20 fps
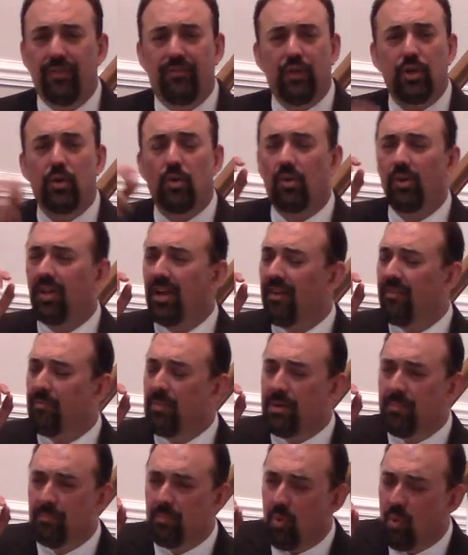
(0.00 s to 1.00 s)
if you don't love
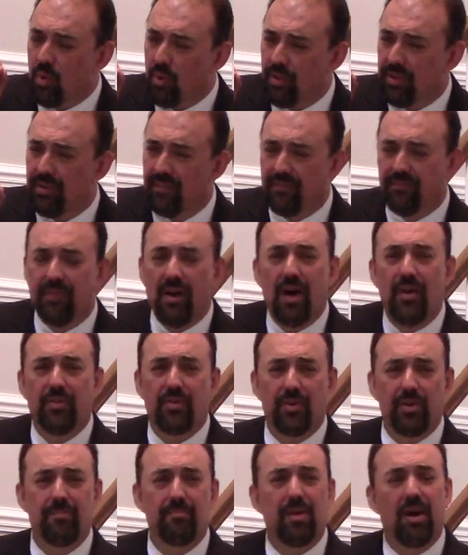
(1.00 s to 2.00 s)
me more than
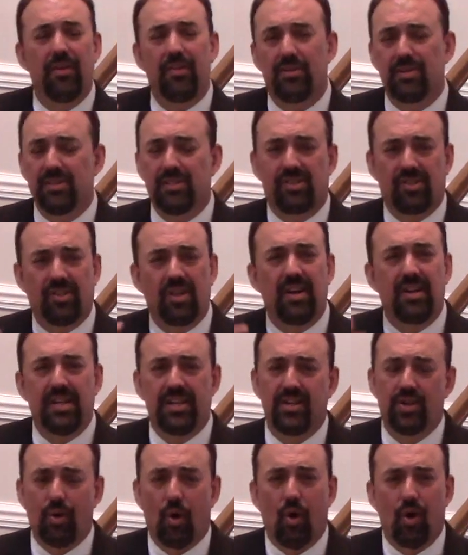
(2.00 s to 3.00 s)
father and mother and son
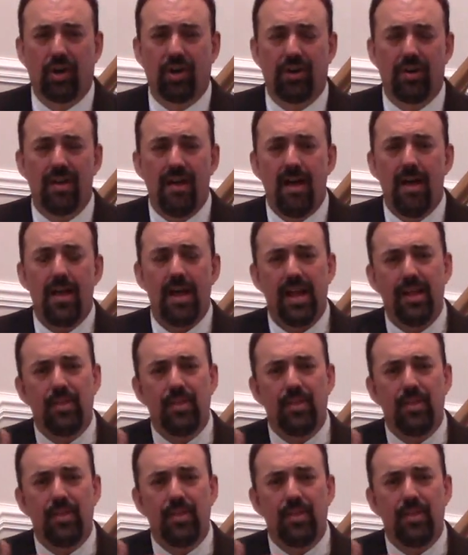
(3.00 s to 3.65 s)
and daughter.